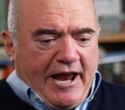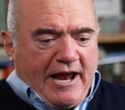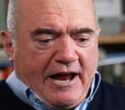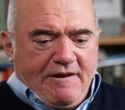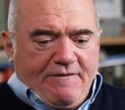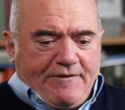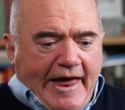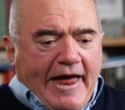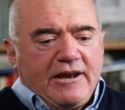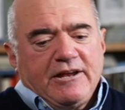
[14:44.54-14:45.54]
And
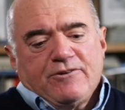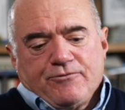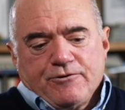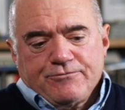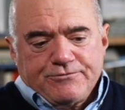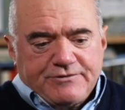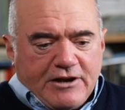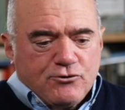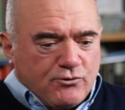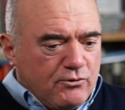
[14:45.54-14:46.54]
that is the
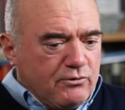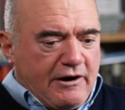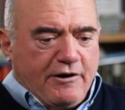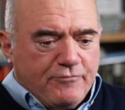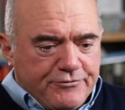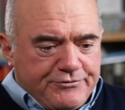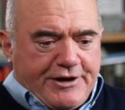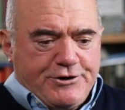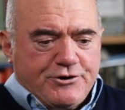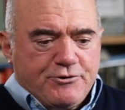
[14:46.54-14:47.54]
central
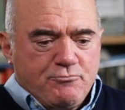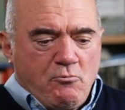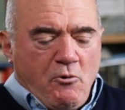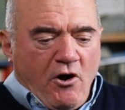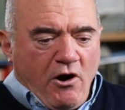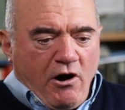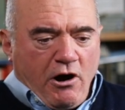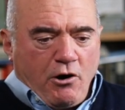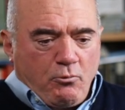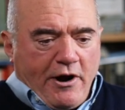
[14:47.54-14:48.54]
conversation
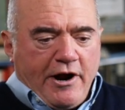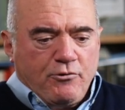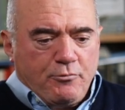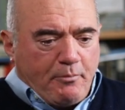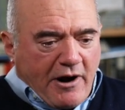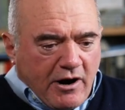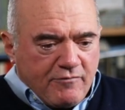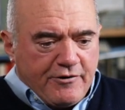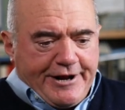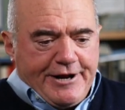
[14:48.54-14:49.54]
around
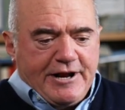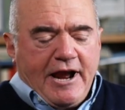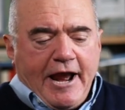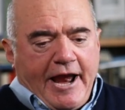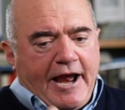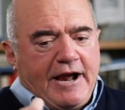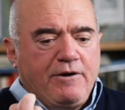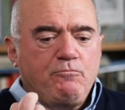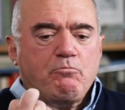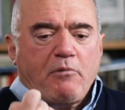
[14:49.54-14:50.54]
poverty.
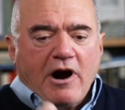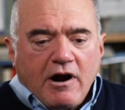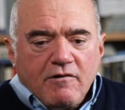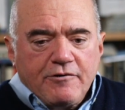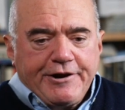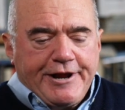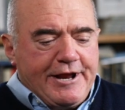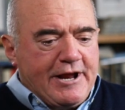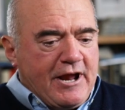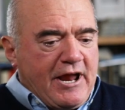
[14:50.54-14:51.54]
And
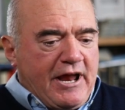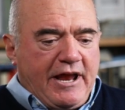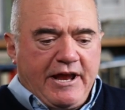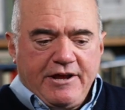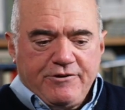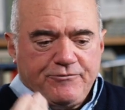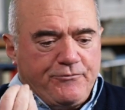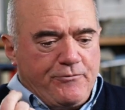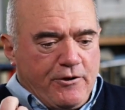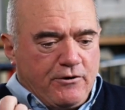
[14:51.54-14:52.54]
poverty
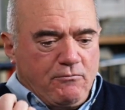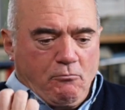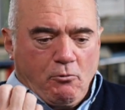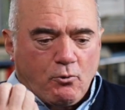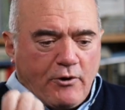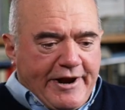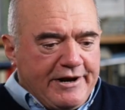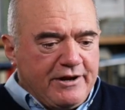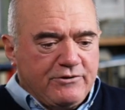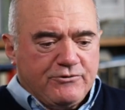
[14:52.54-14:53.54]
is the
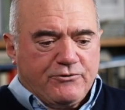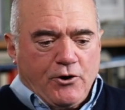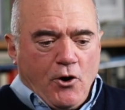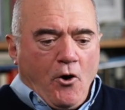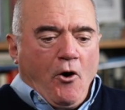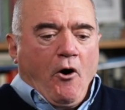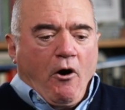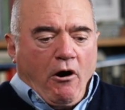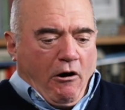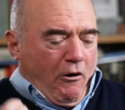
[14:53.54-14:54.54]
greatest
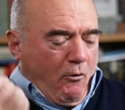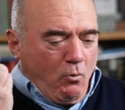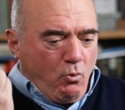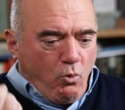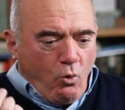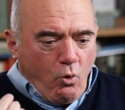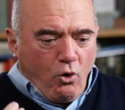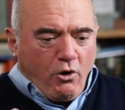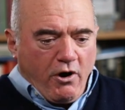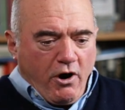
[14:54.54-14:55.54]

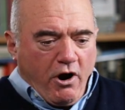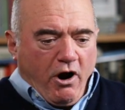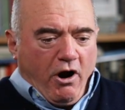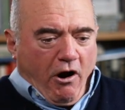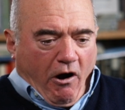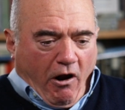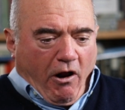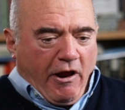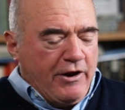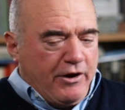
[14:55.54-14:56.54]
war
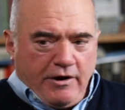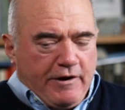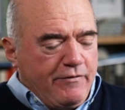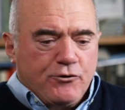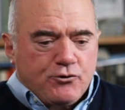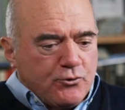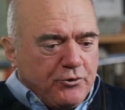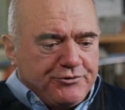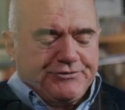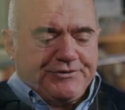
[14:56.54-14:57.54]
in the truest